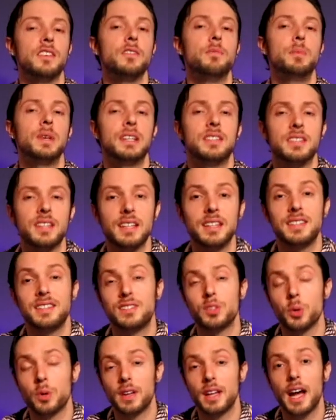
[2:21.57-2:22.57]
of mixing
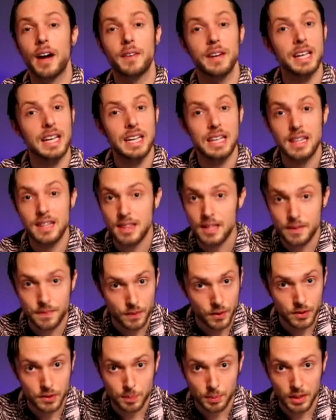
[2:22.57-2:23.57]
sorted out in the
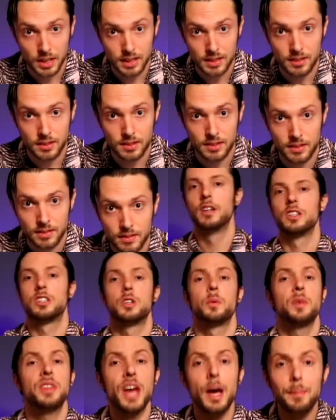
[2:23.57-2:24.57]
first place.
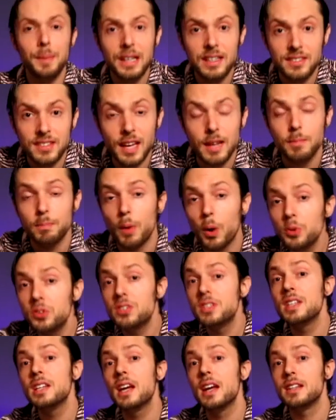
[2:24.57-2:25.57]
So with that being said,
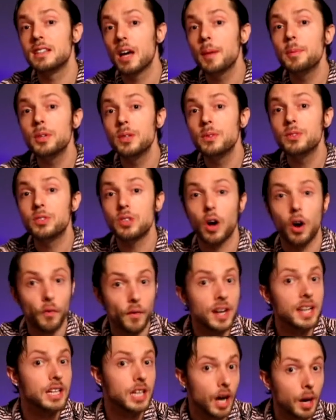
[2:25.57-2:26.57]
most D A Ws
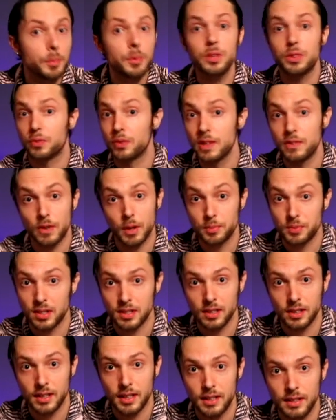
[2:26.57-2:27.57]
already come with reverbs and
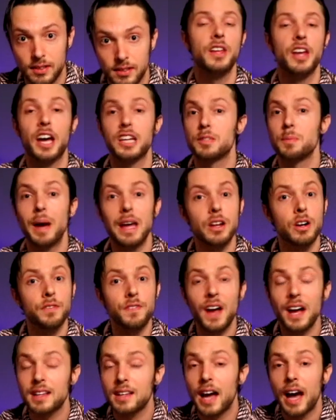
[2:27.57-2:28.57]
delays. As a matter of
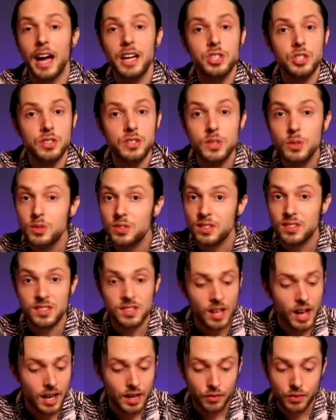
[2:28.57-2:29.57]
fact, I just use the
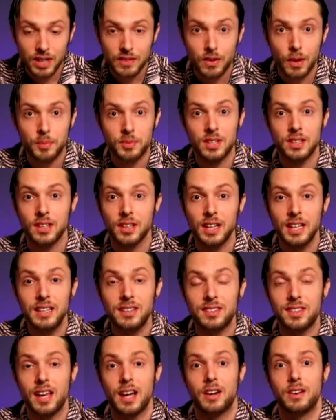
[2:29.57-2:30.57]
stock reverbs and
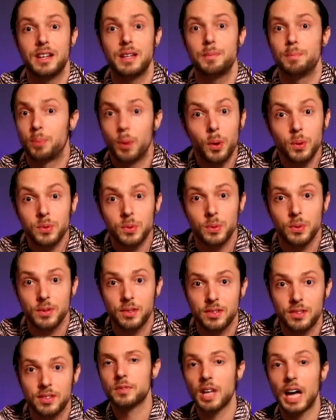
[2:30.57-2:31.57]
delays that are in Pro
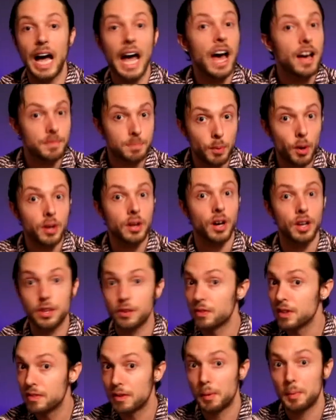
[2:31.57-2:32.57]
Tools. I have bought other
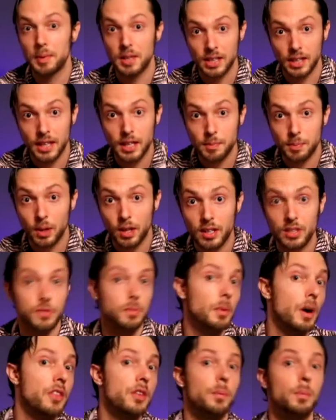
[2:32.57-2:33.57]
reverb and delay plugins
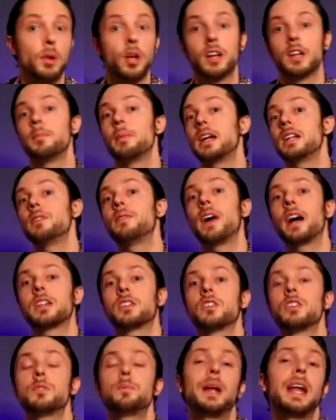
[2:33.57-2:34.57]
from other plugin
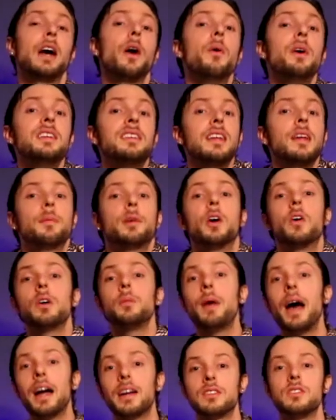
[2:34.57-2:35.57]
manufacturers, but I always end up going
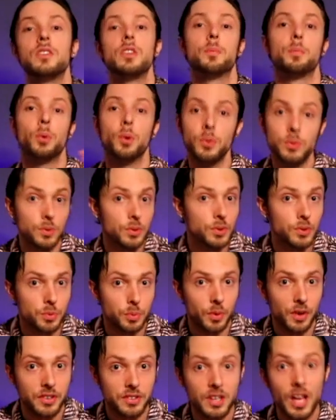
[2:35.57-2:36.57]
back to the Pro Tools
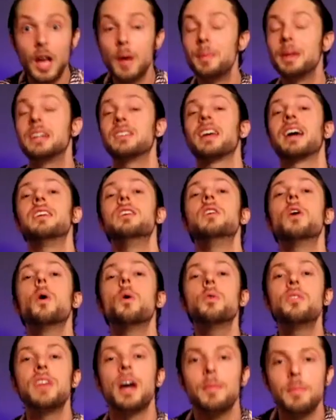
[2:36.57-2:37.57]
ones because I
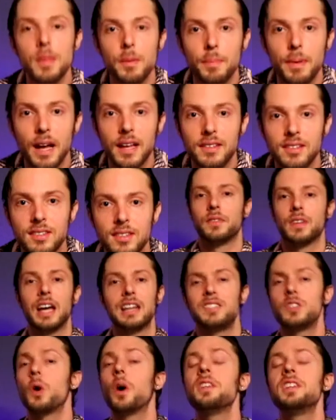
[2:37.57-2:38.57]
know them the best. I
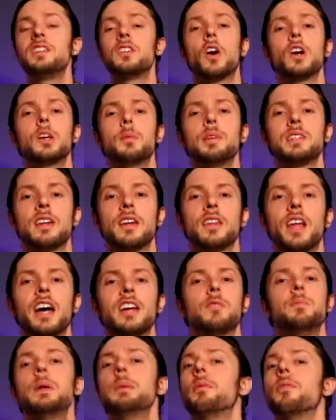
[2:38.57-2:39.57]
see all these arguments
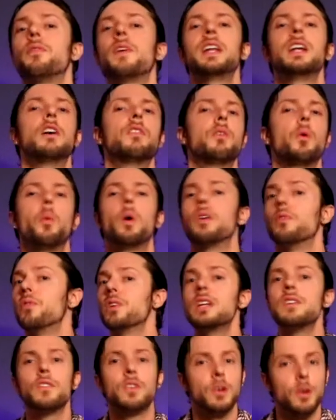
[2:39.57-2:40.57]
online of people fighting over what
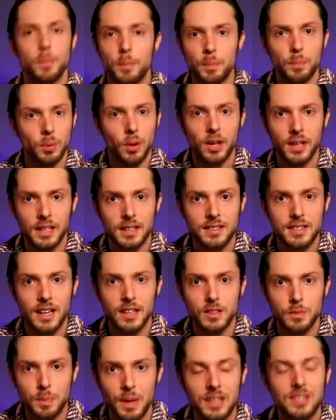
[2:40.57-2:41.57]
reverb plugin
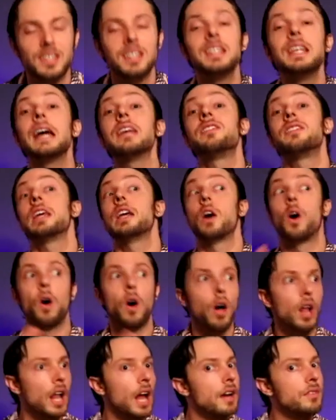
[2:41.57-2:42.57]
sounds best, and yes, they
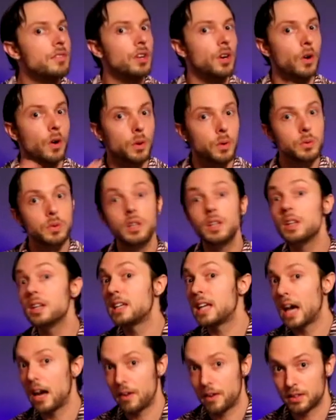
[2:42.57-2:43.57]
all have their own
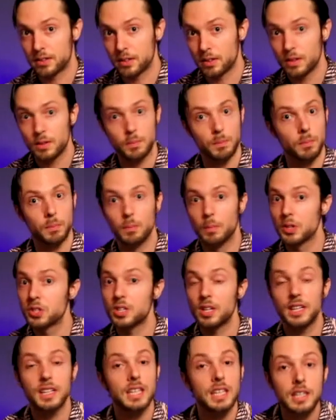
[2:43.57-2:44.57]
character, much
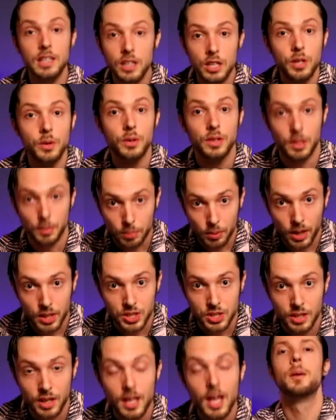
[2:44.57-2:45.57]
like E Q and compression,